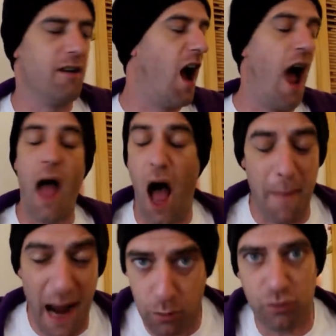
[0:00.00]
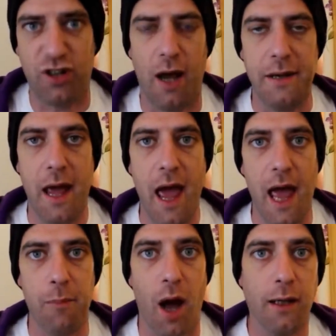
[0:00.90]
I'm outside
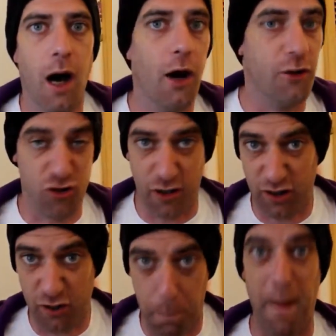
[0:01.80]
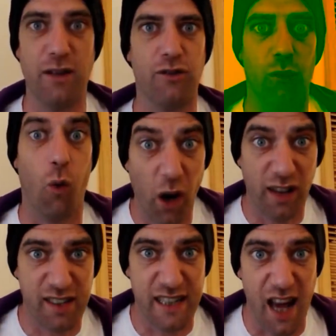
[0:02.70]
in my garden trying to spend some
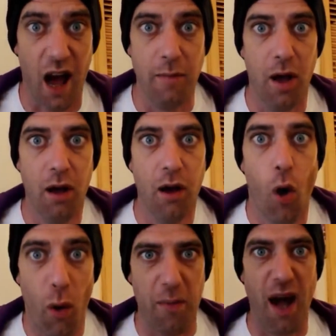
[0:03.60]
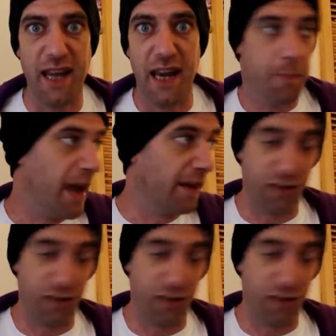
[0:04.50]
quality time with my guinea pigs.